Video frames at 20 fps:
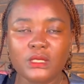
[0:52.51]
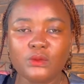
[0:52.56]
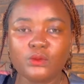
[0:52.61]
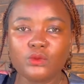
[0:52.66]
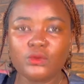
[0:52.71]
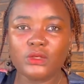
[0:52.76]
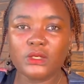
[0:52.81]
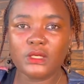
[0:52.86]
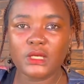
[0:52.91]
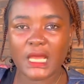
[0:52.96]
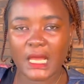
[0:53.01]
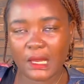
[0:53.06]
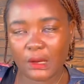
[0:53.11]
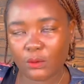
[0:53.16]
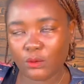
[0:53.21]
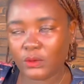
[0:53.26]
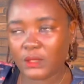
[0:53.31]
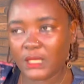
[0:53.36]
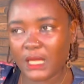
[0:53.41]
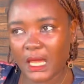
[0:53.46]

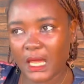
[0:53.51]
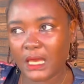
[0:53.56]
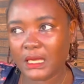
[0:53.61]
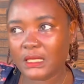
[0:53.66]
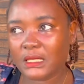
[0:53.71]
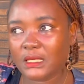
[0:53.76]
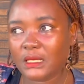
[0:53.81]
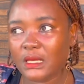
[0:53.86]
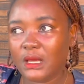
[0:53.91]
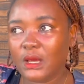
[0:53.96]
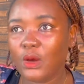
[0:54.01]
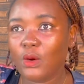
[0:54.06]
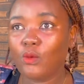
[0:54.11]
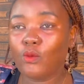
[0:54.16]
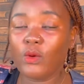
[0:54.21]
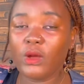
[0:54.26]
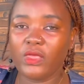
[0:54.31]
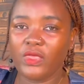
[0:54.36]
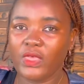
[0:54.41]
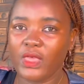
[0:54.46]
would get
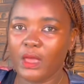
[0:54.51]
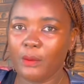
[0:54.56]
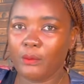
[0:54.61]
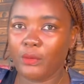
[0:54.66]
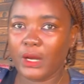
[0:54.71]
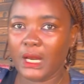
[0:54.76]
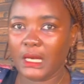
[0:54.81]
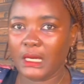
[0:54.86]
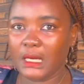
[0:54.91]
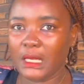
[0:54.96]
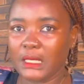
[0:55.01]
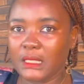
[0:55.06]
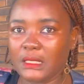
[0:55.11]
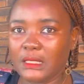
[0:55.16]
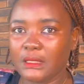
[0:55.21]
when they are pregnant.